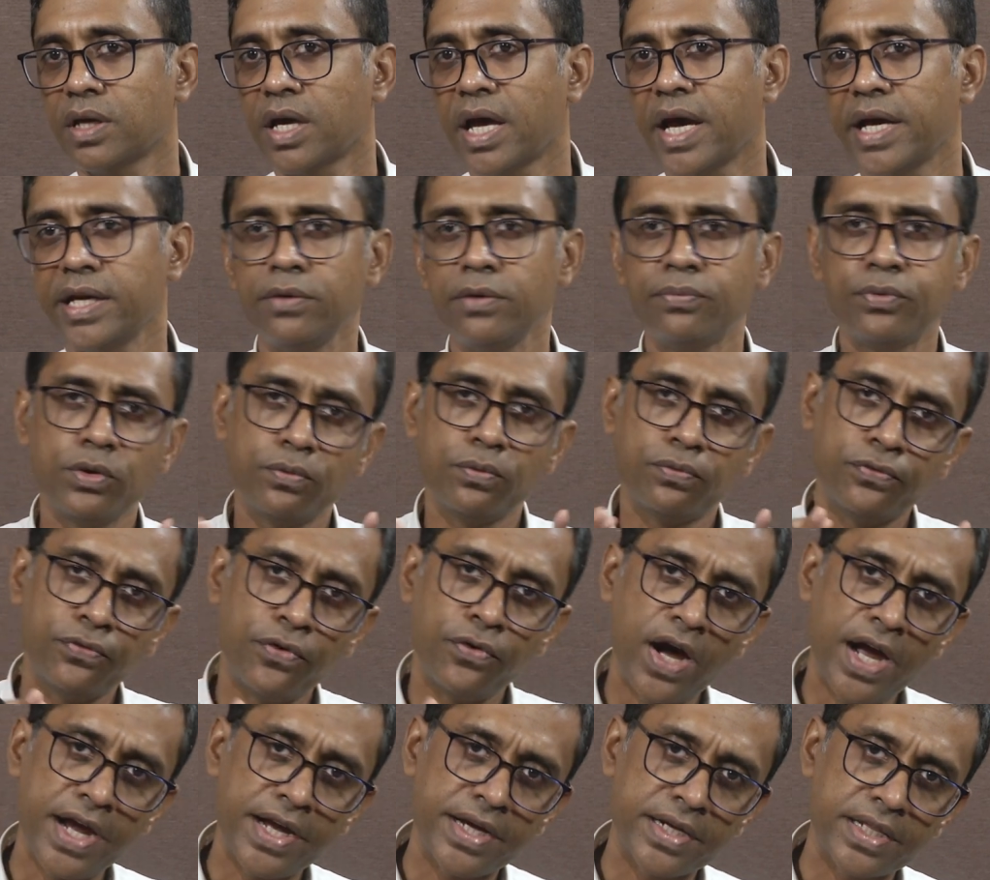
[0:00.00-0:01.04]
And if we
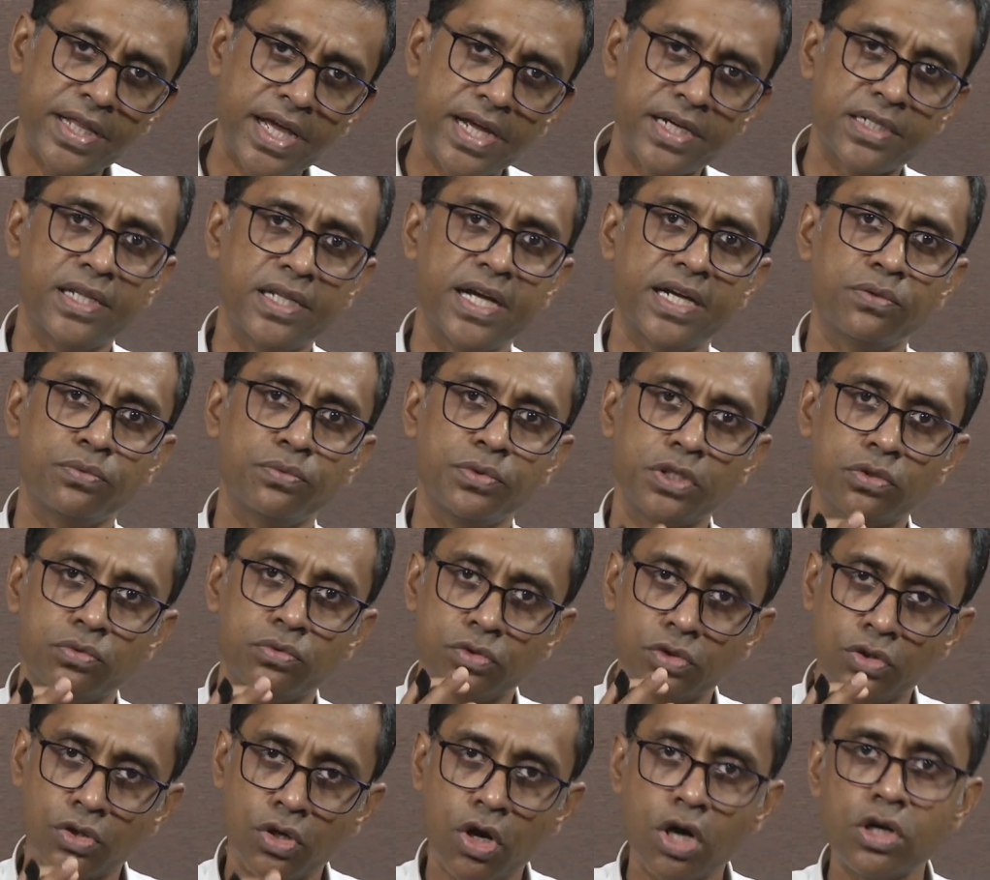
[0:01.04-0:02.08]
find that, that we
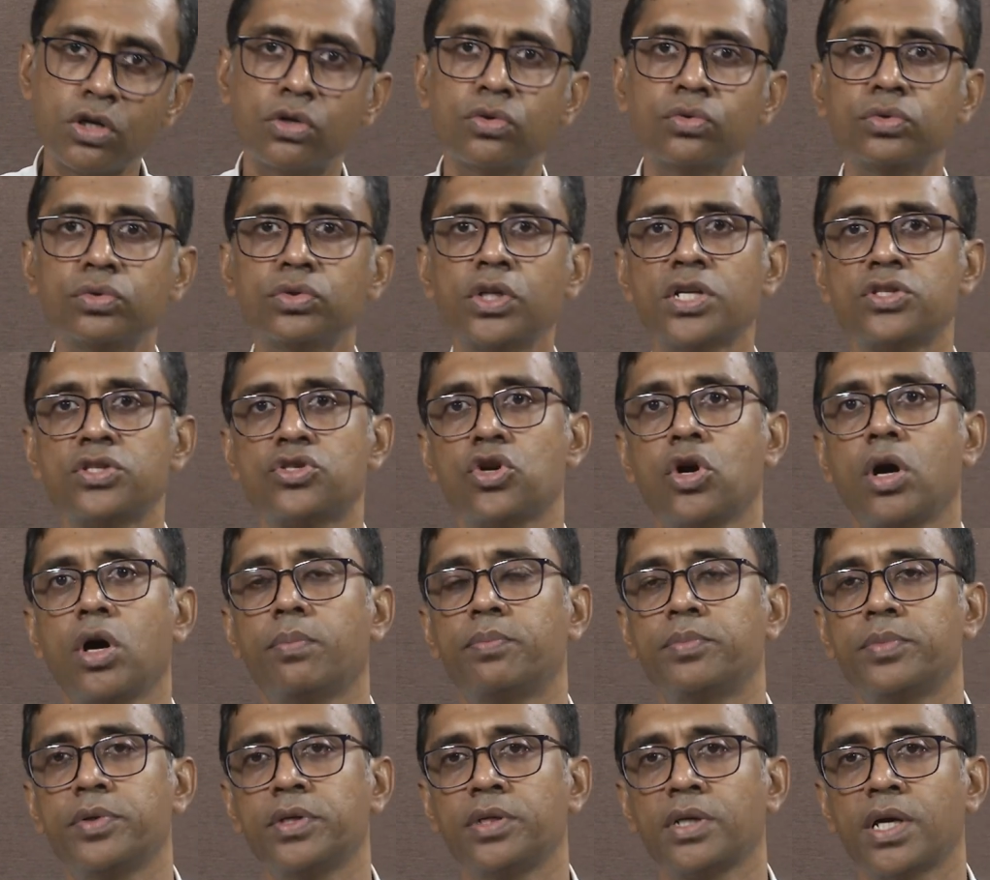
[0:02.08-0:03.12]
could not do the
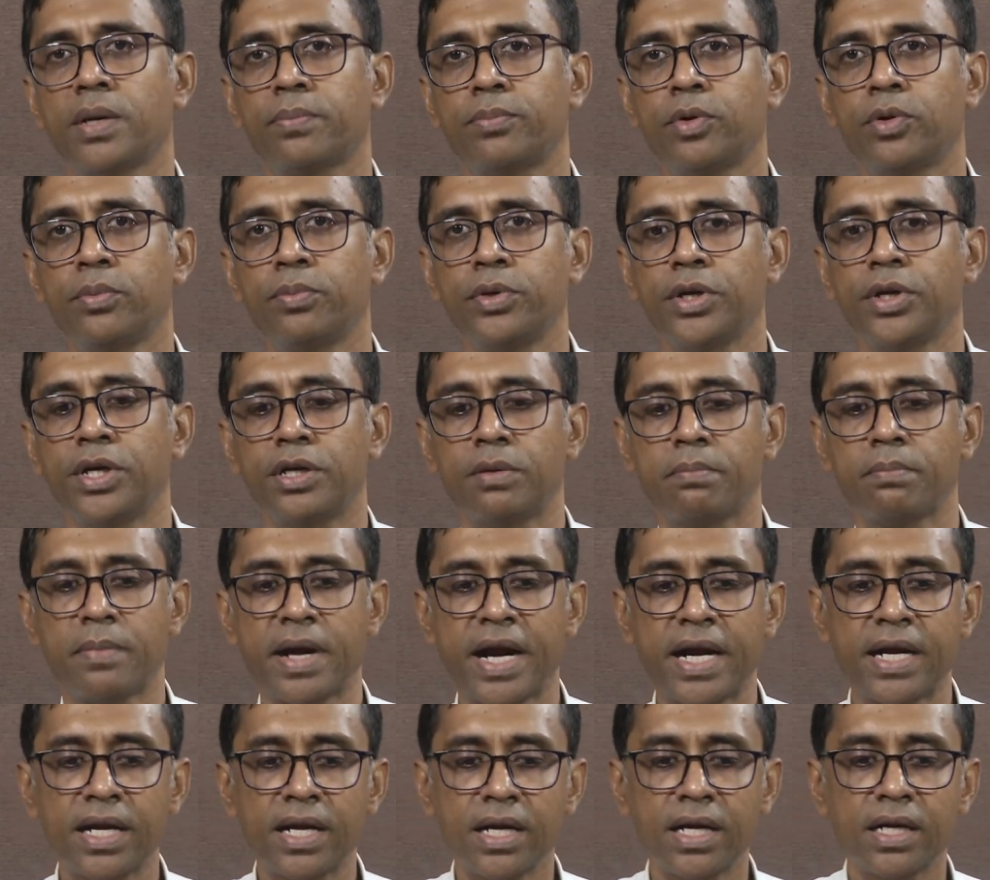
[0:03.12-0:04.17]
job in appropriate
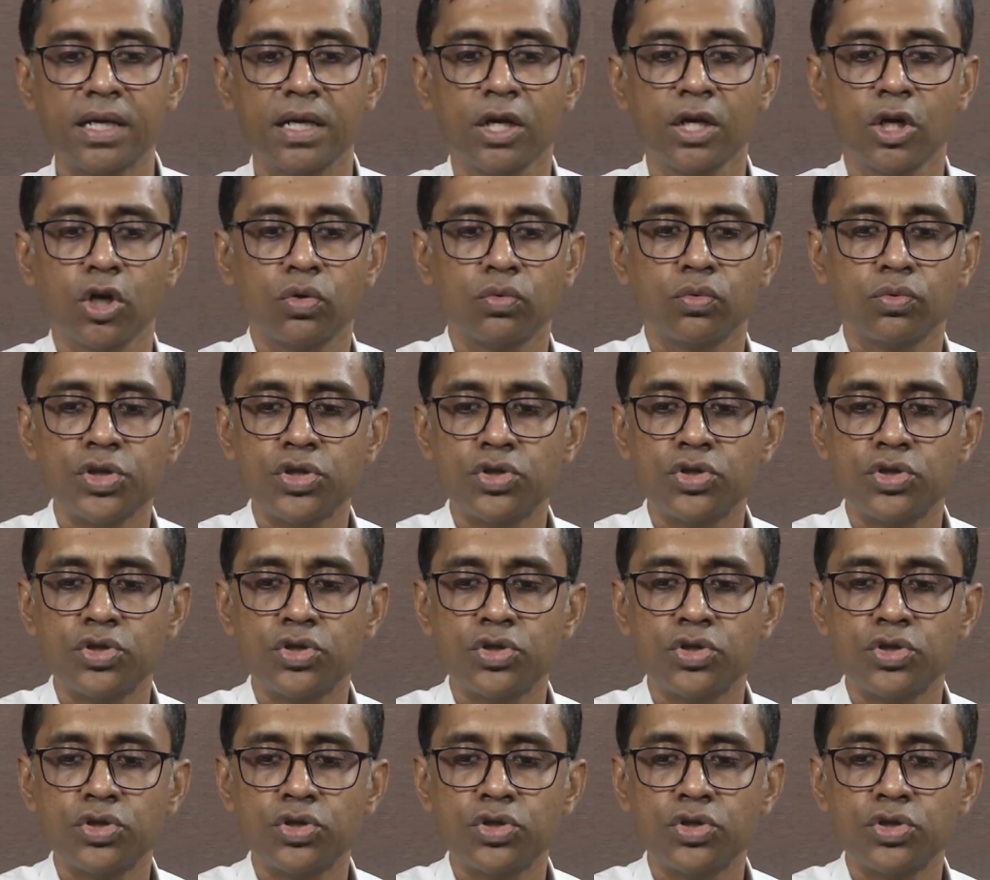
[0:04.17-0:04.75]
manner, we